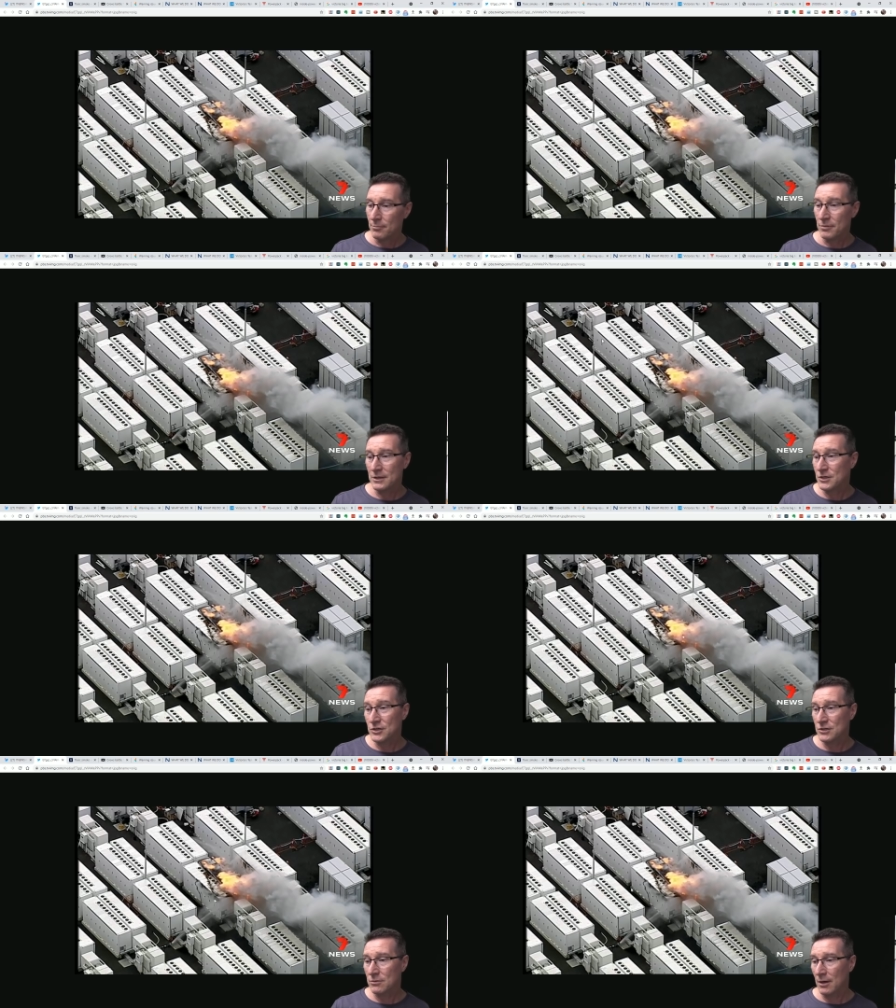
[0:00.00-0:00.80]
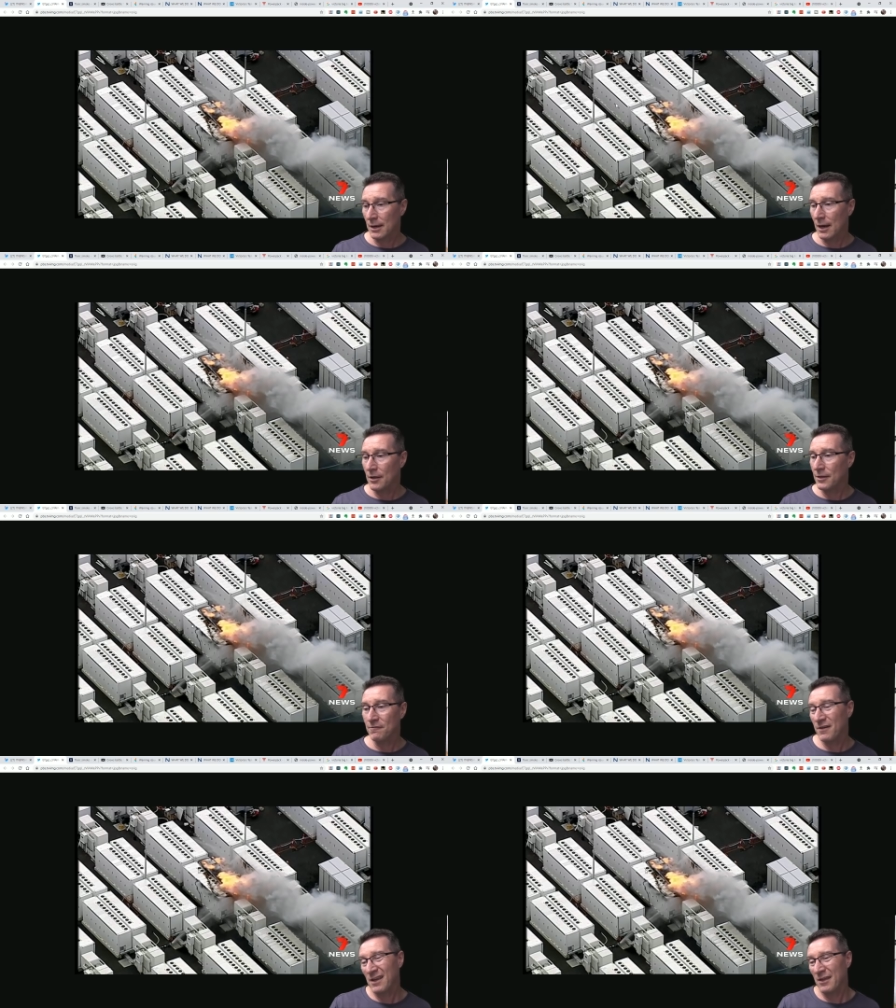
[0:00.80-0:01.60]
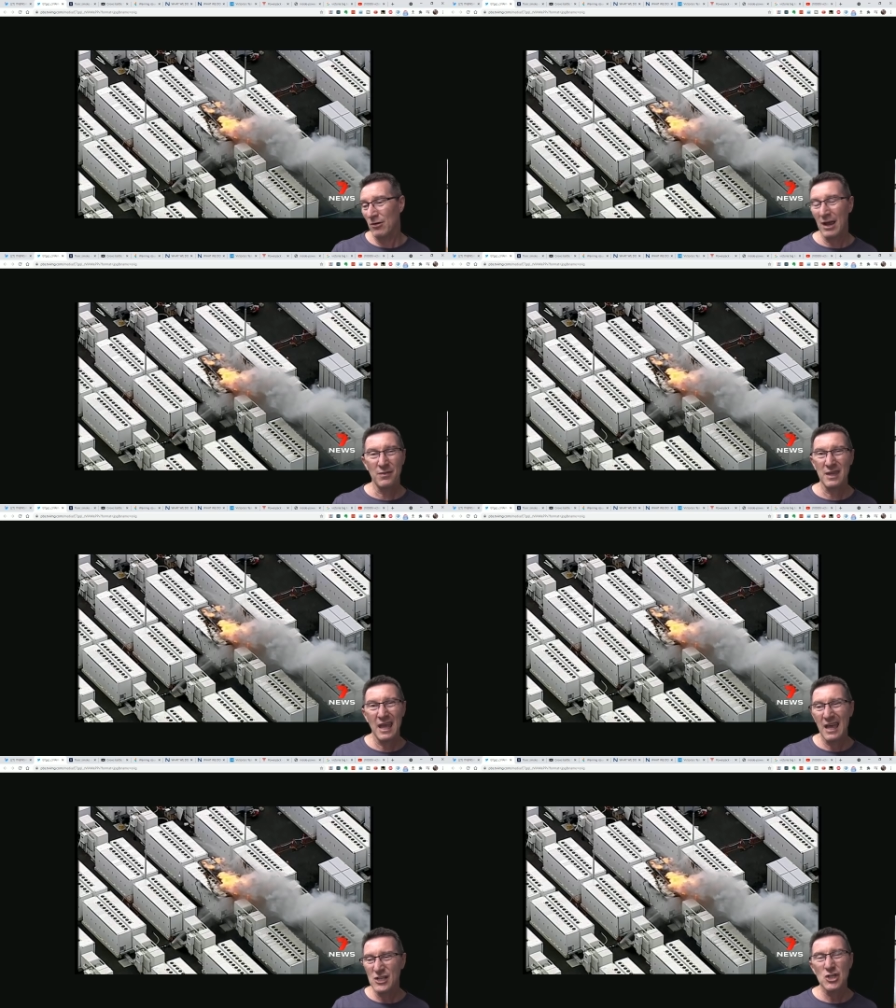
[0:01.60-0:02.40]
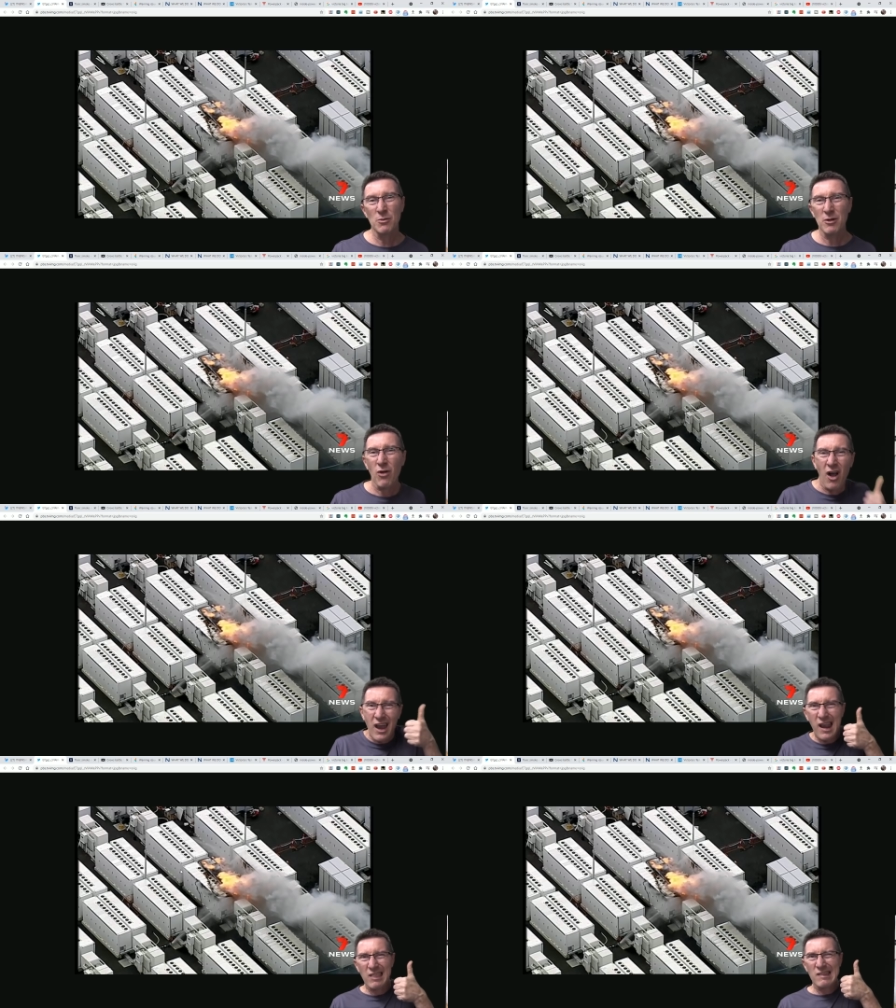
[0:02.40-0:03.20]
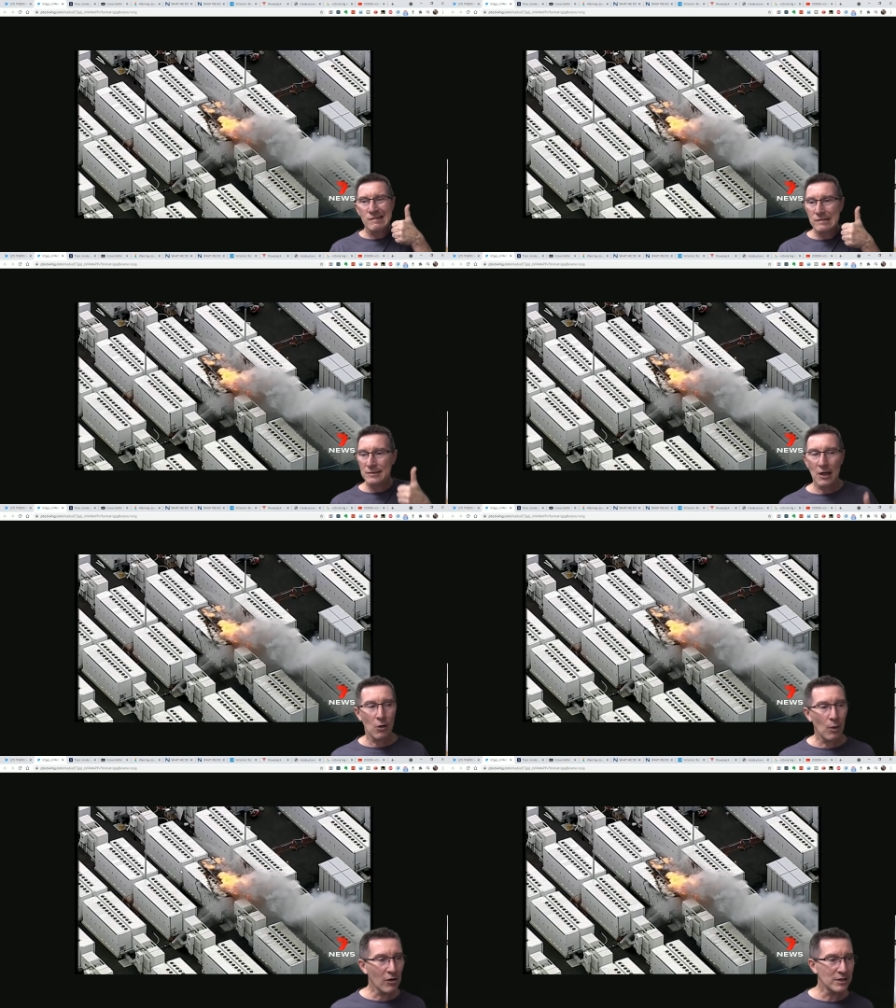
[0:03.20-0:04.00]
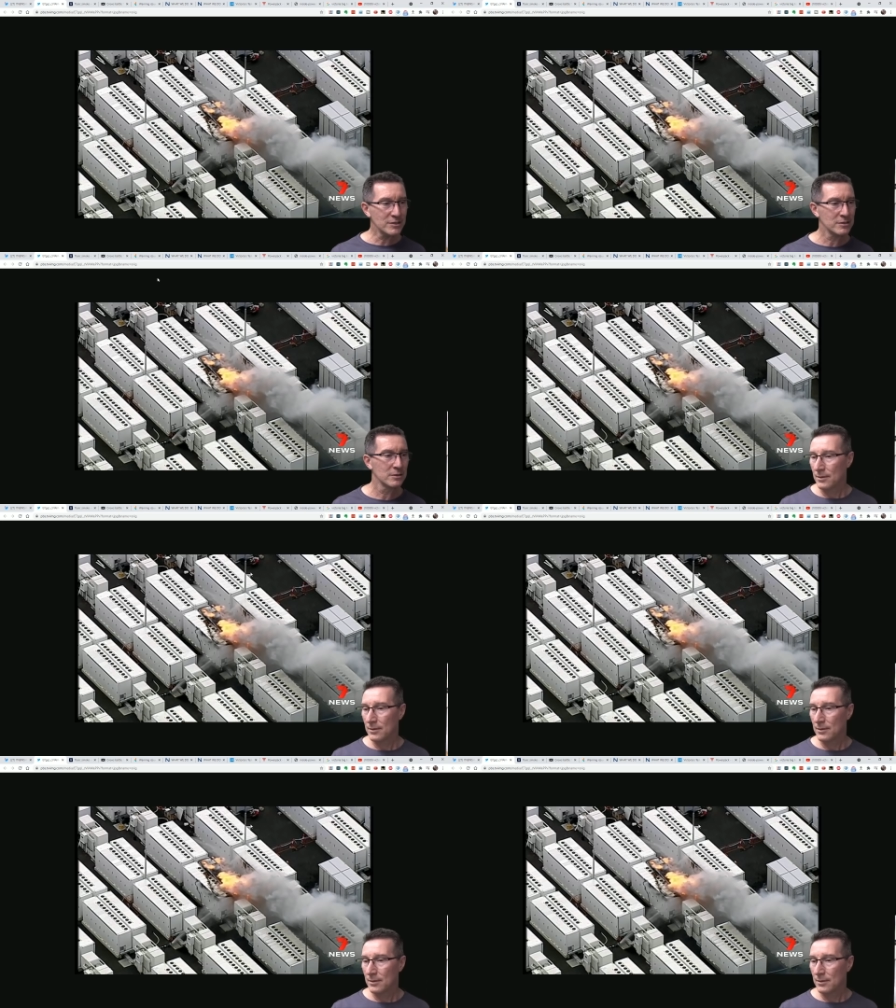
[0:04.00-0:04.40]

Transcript: these are just I don't know they figure they're out in the air. She'll be right. No worries.